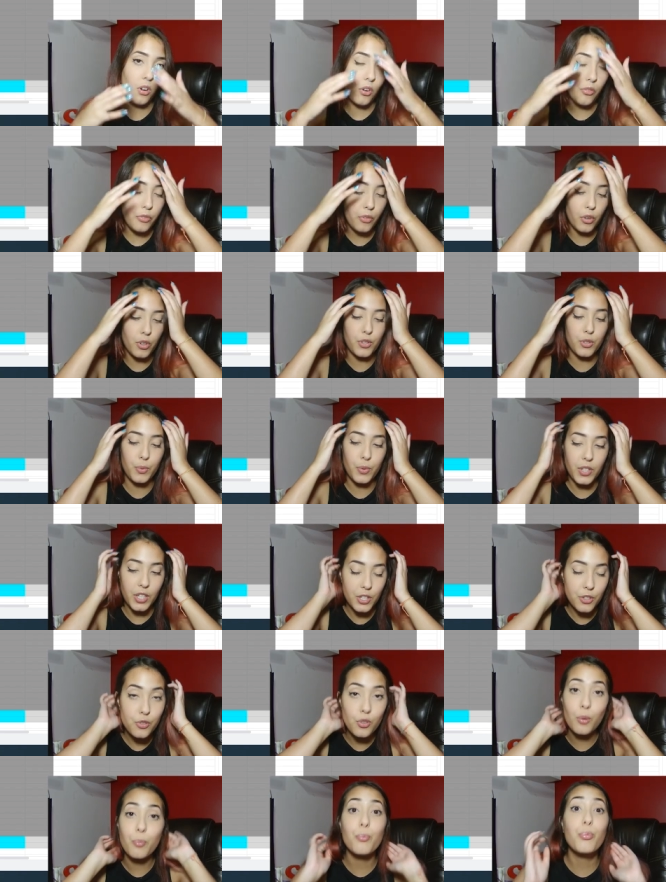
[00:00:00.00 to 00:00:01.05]
Of course, we need
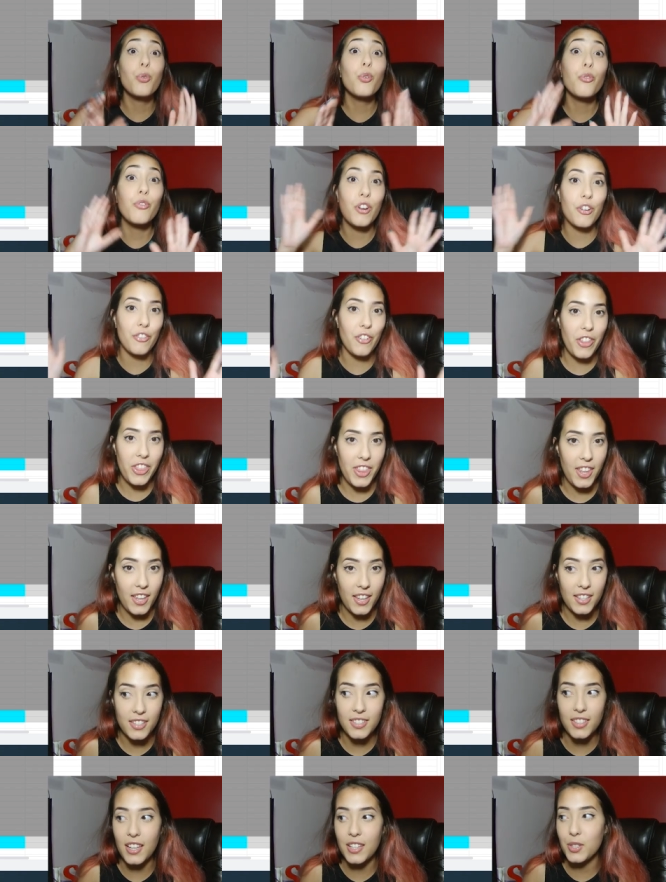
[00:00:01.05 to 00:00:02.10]
to approve
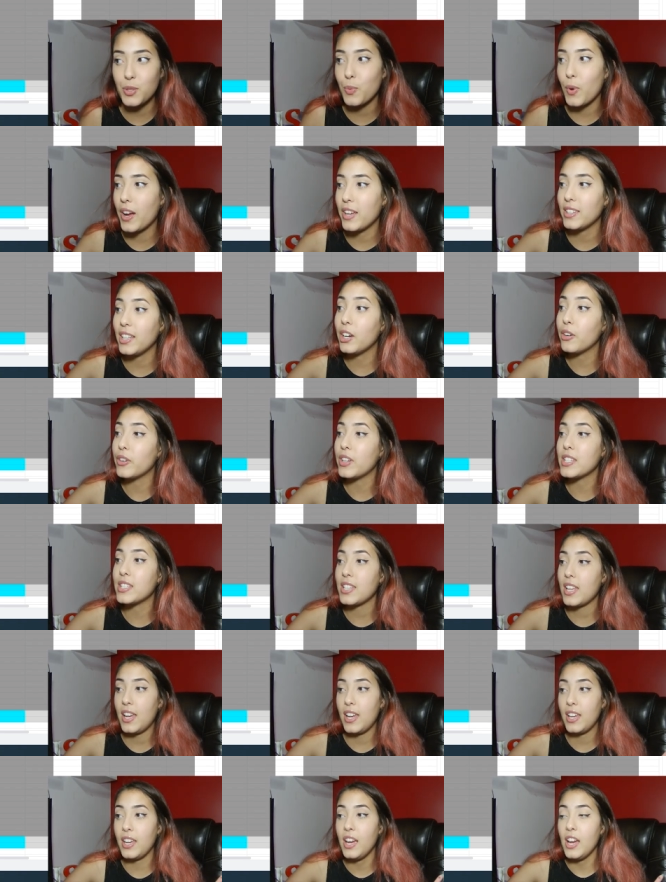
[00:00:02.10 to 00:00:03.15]
everything. That's why there is
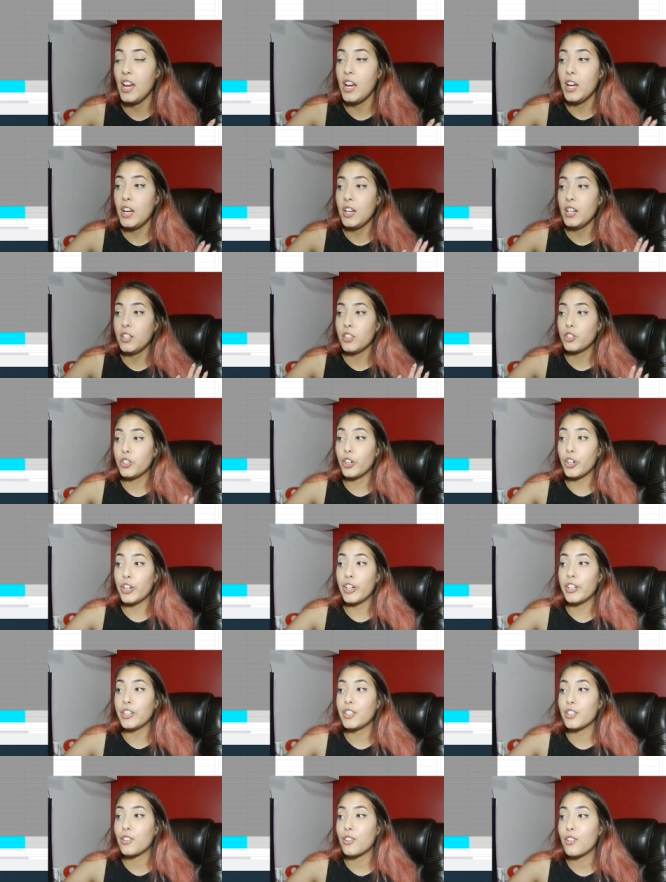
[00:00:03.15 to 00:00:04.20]
a
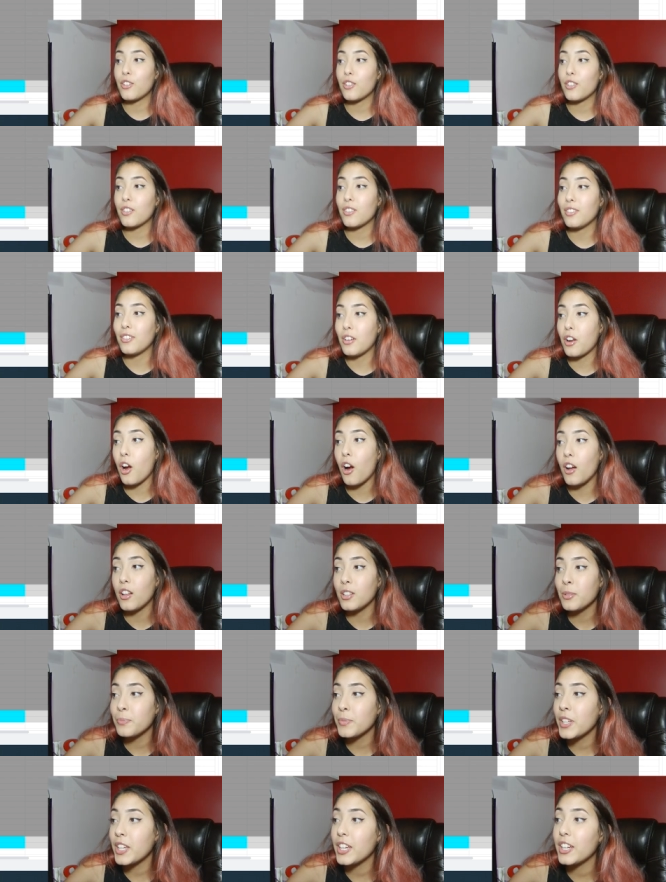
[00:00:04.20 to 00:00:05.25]
third
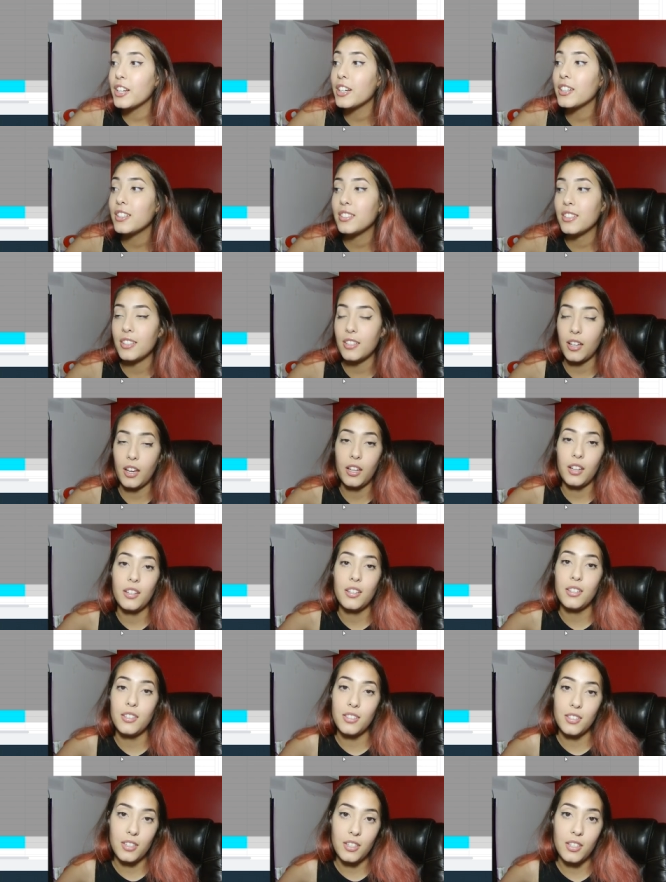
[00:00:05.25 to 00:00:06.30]
column here.
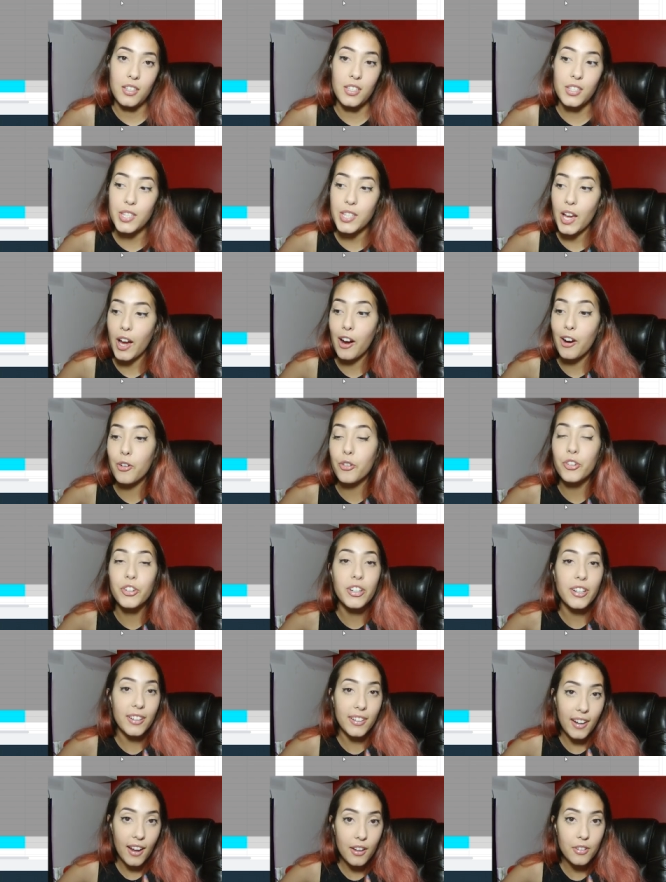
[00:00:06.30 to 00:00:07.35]
It is our
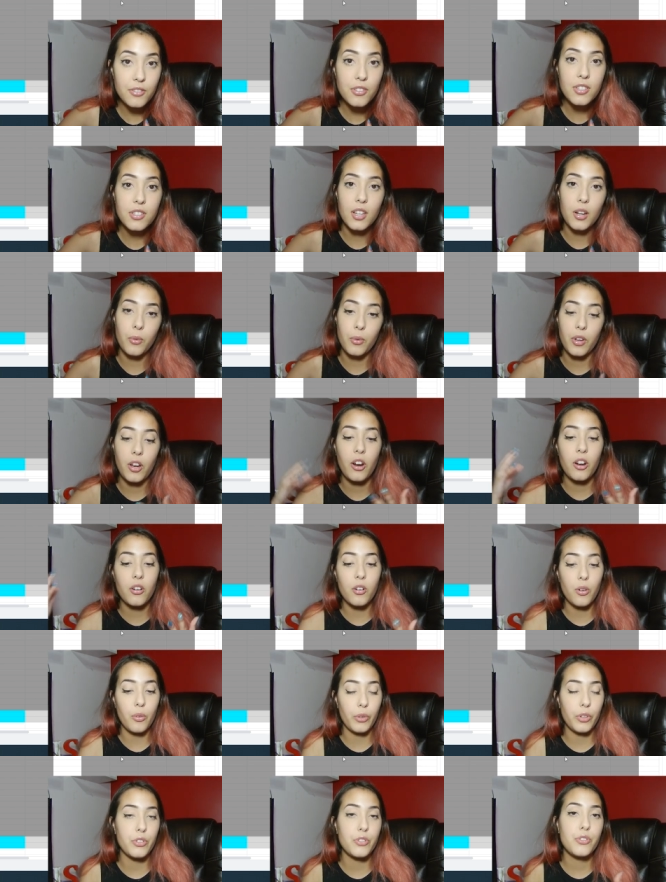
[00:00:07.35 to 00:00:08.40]
accounts that we are
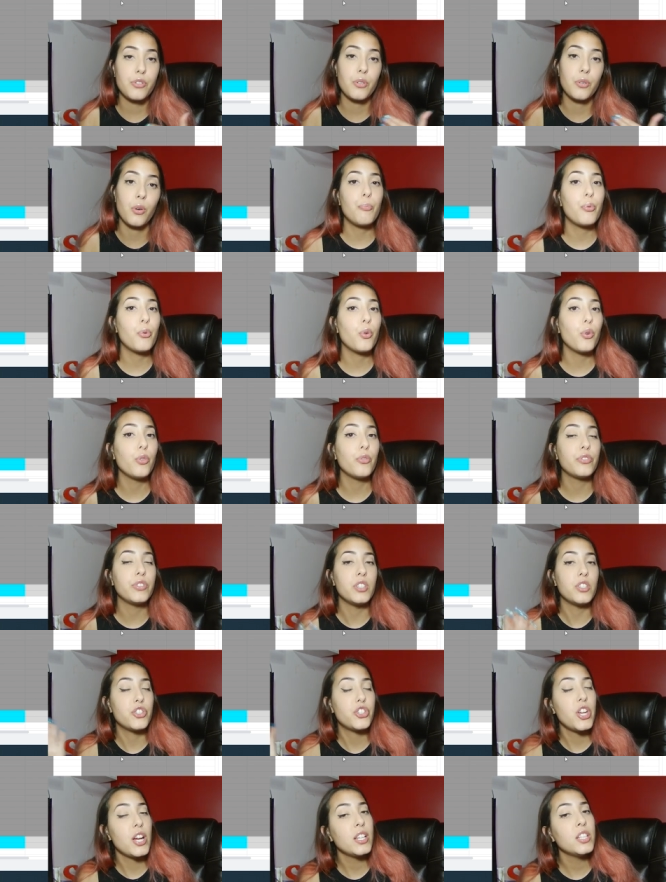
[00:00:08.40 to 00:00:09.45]
going to approve the
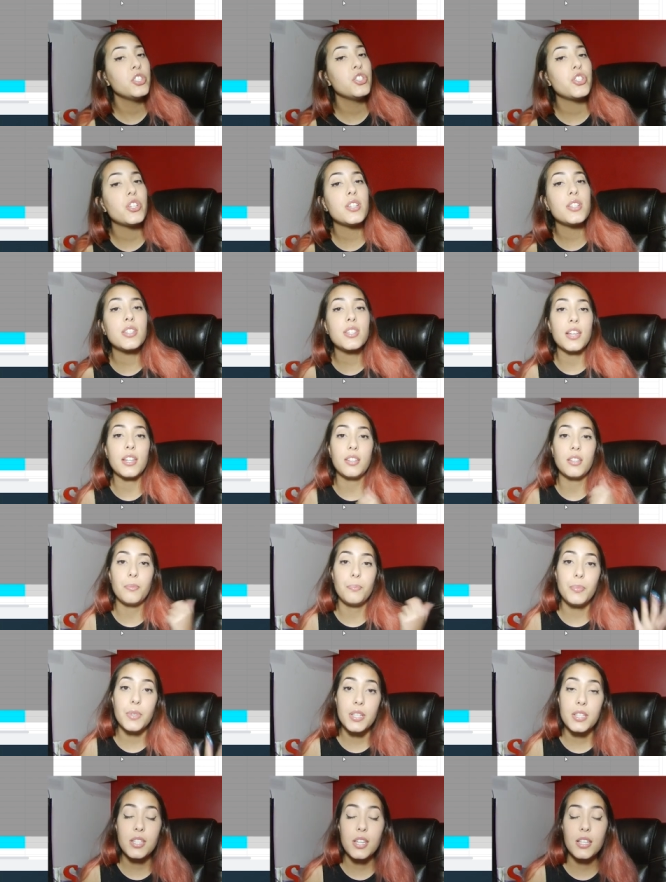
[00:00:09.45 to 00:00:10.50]
challenges and the
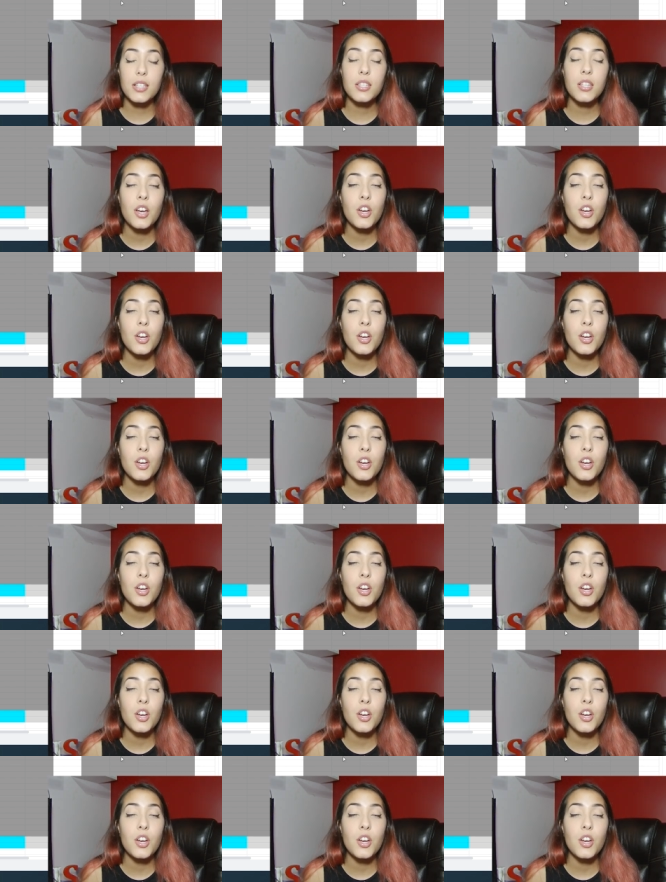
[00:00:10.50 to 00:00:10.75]
pieces.